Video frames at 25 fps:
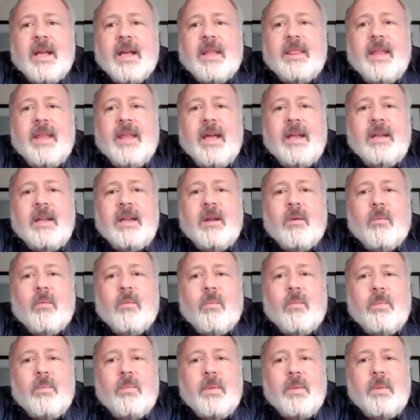
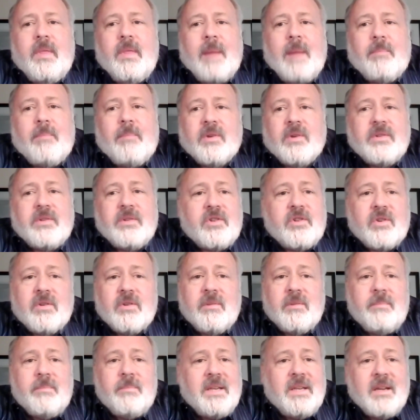then that person
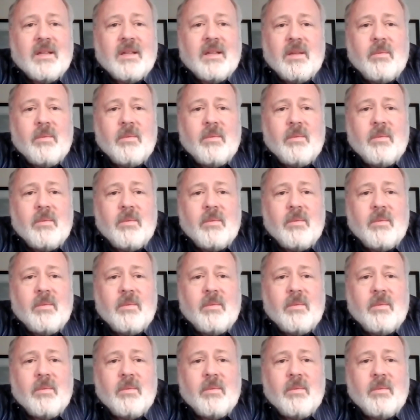shouldn't be dealing